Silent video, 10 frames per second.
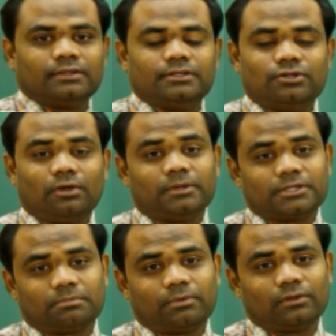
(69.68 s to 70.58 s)
the
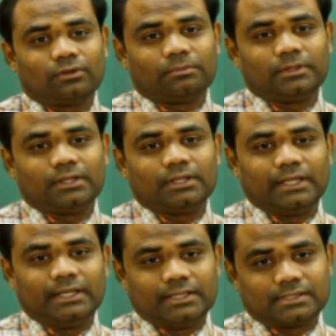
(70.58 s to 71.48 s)
denominator polynomial
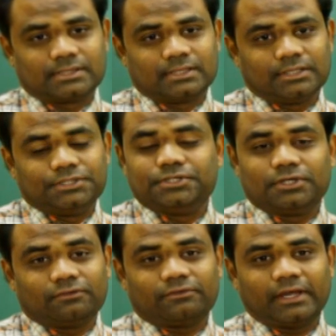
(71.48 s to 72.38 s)
is g
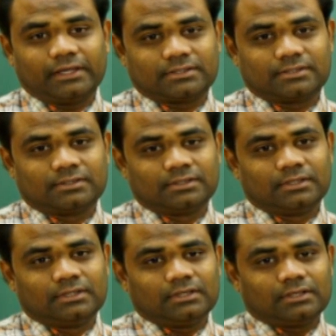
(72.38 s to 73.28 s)
of x.
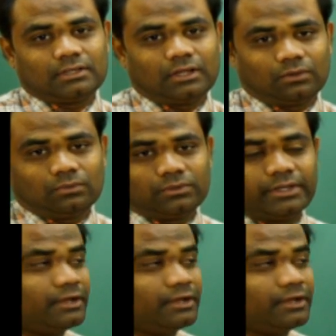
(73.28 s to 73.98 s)
Now, the